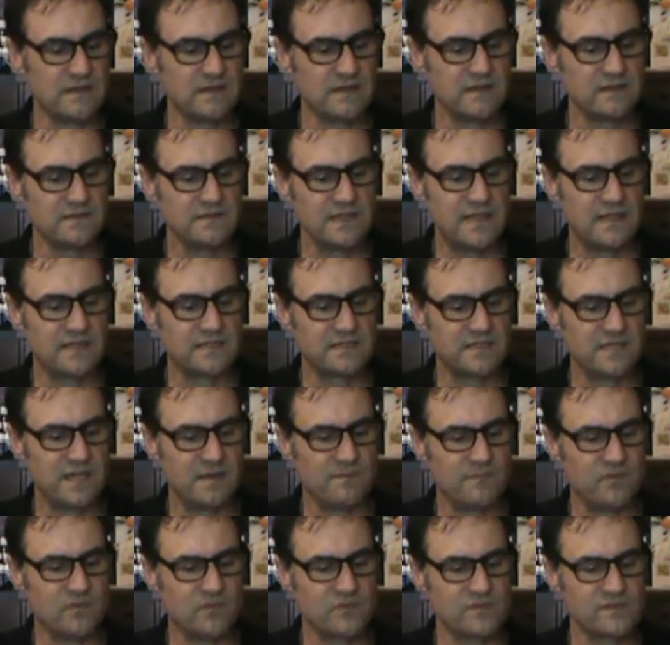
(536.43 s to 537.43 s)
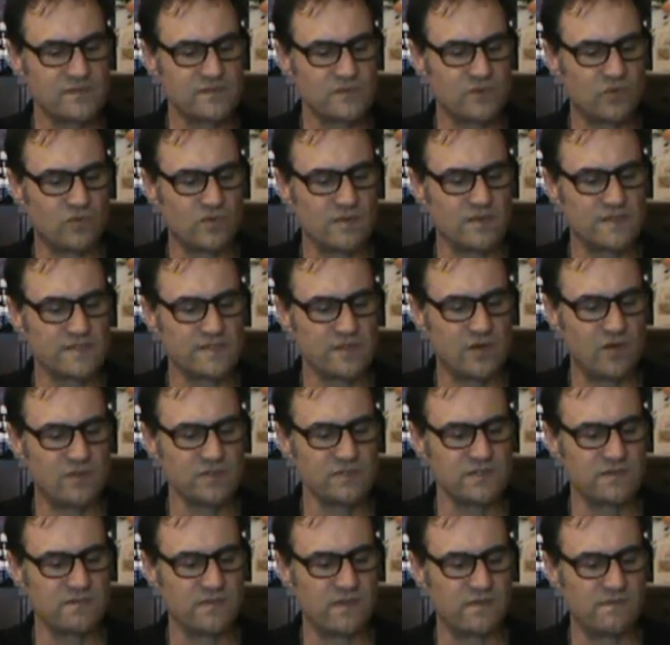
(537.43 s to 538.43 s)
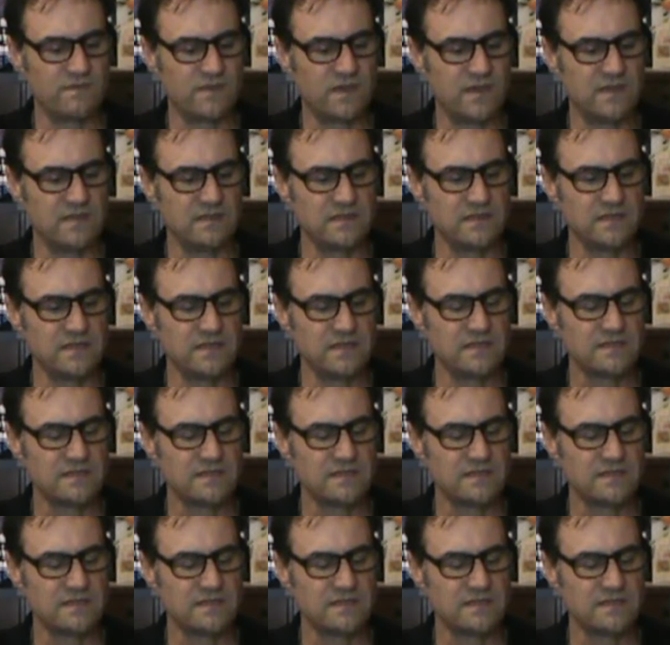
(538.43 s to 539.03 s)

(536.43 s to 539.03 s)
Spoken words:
neck, temples, or the soles of your feet